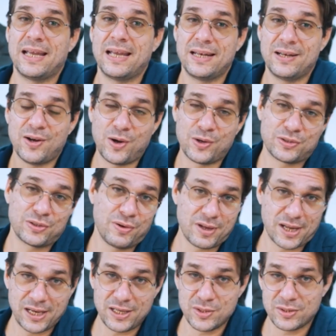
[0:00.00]
and also you
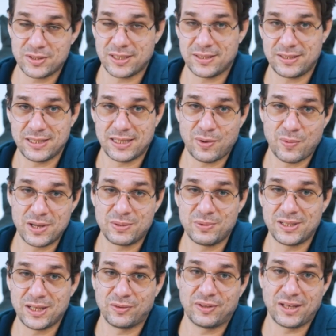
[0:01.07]
can use the sync await
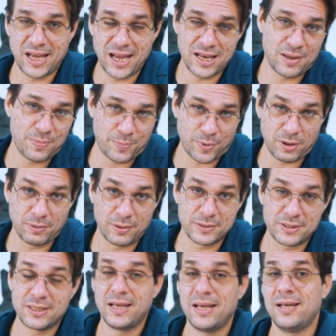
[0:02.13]
without any problems.